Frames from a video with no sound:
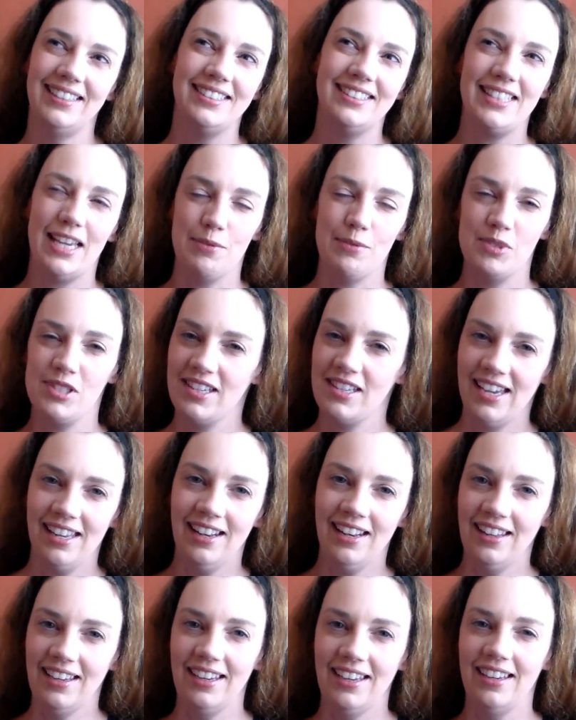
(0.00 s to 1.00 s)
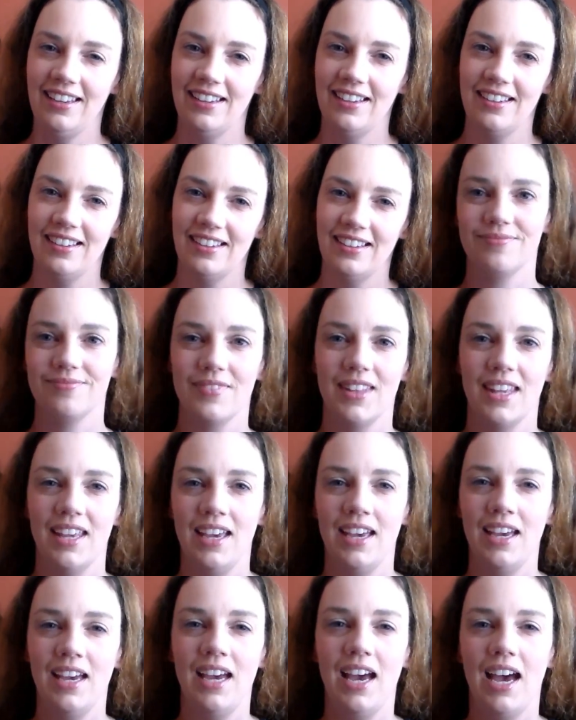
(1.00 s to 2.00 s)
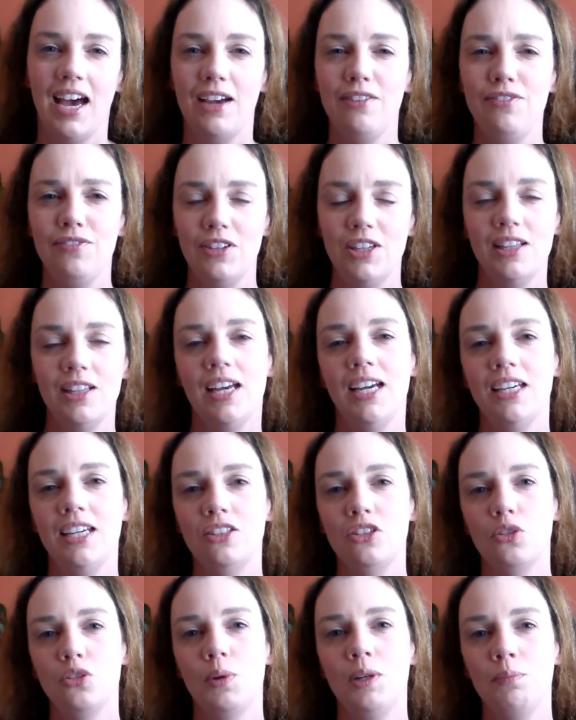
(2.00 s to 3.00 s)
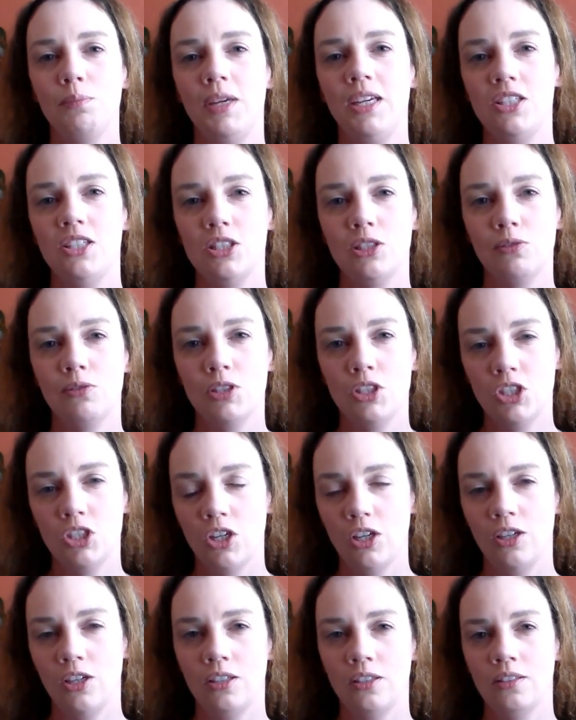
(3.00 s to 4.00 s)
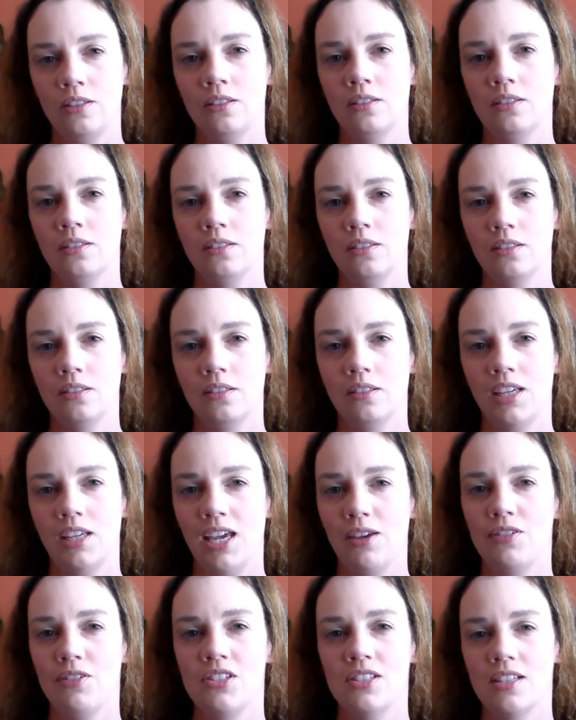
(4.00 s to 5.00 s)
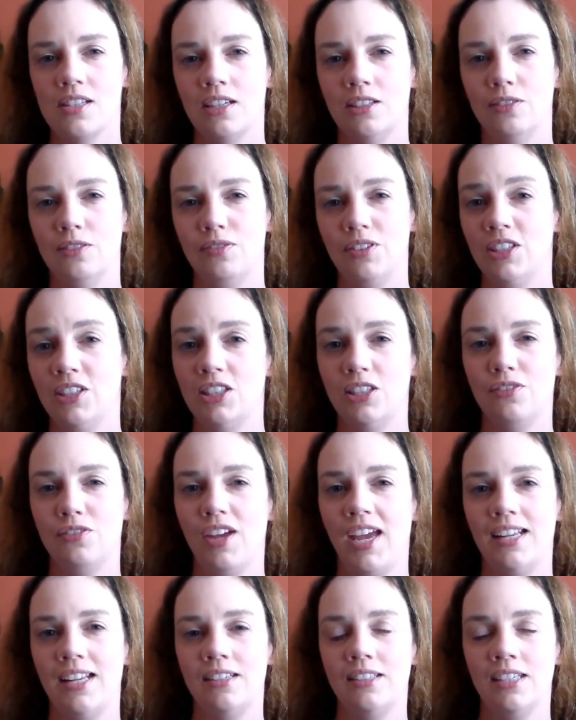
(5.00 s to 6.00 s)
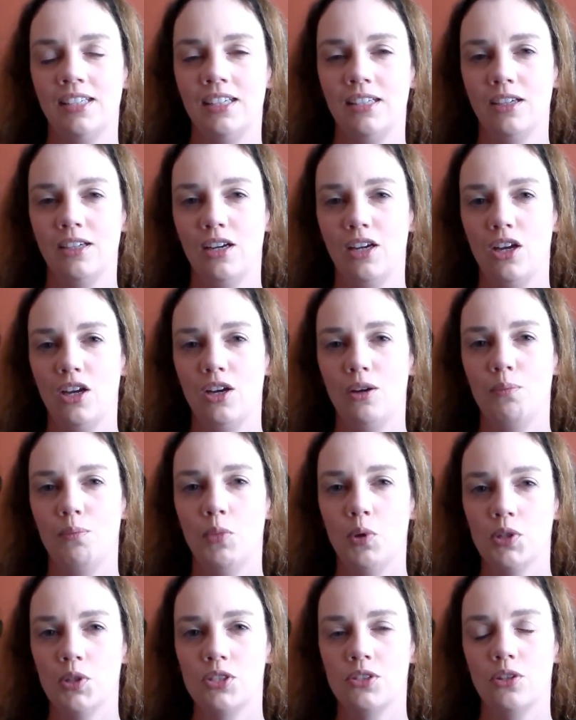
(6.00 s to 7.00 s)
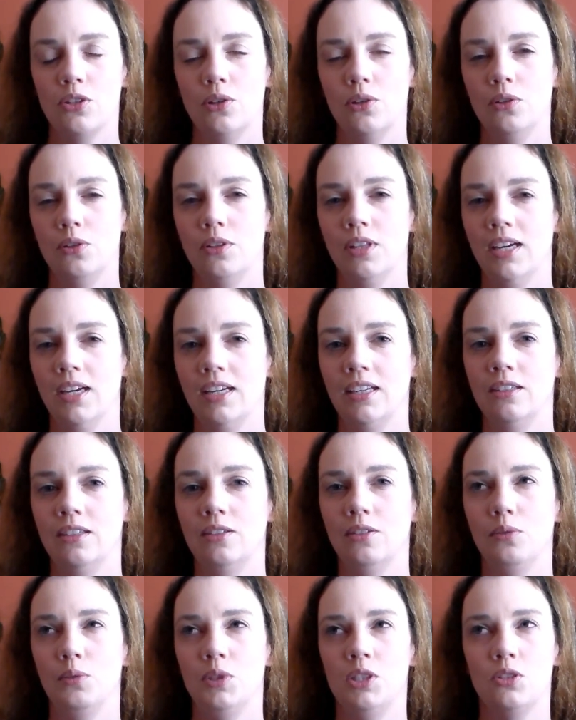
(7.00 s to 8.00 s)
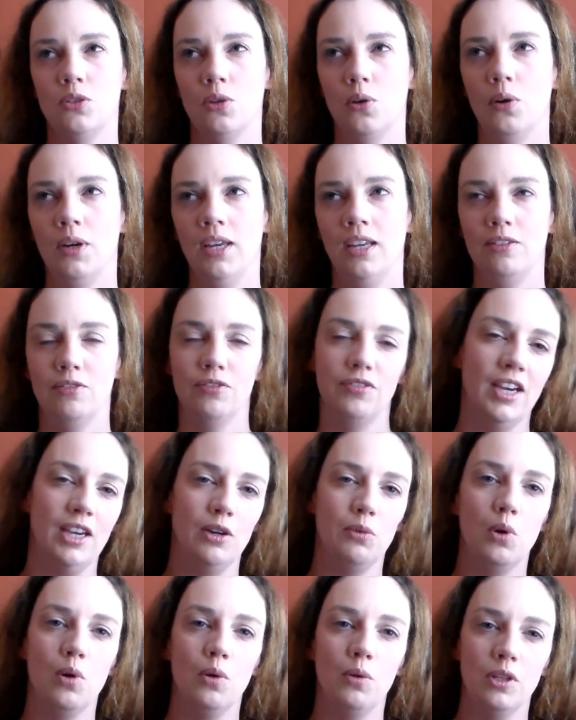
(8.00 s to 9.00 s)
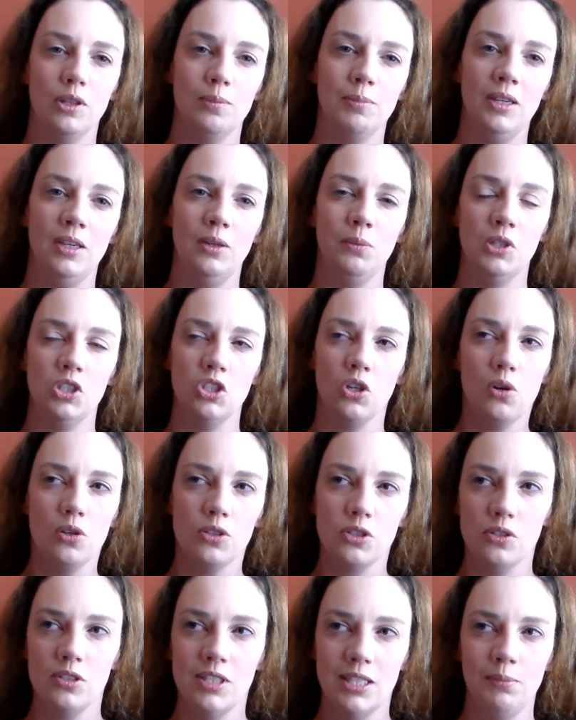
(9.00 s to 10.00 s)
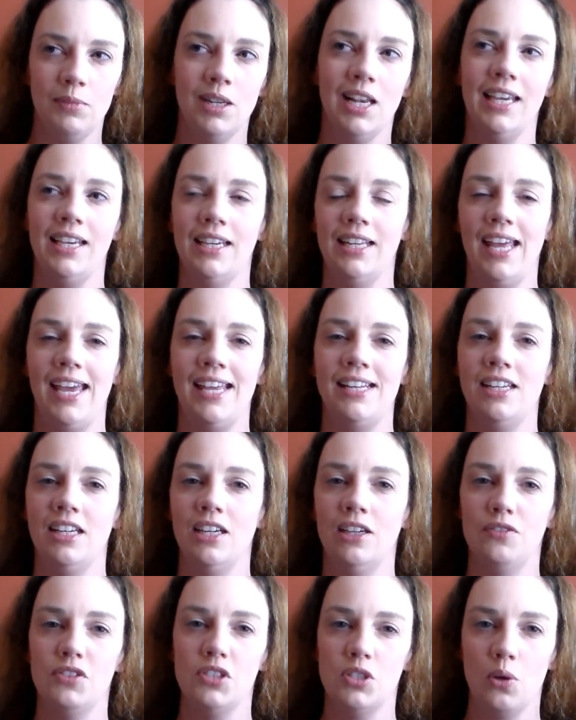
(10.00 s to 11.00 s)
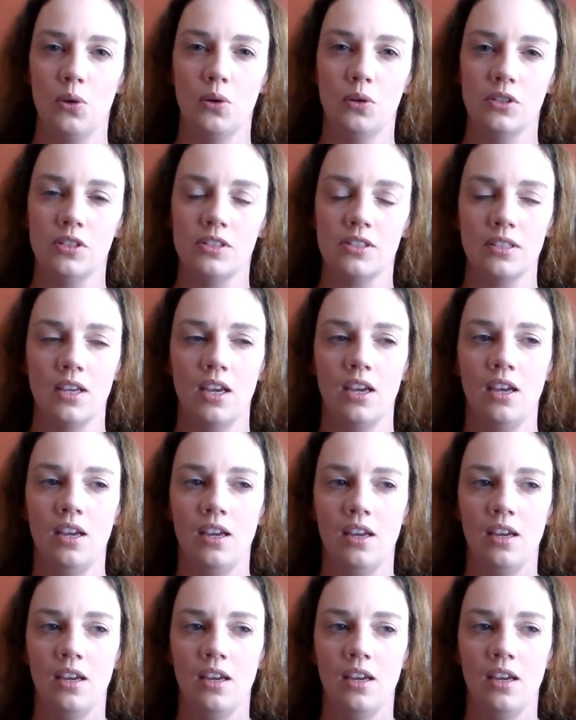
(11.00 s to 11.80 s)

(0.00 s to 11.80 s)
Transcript: Sam Stanley. I feel like Twin Peaks The Return gave us a definitive ending, more so than we saw in Fire Walk With Me, which also seemed like an ending of sorts,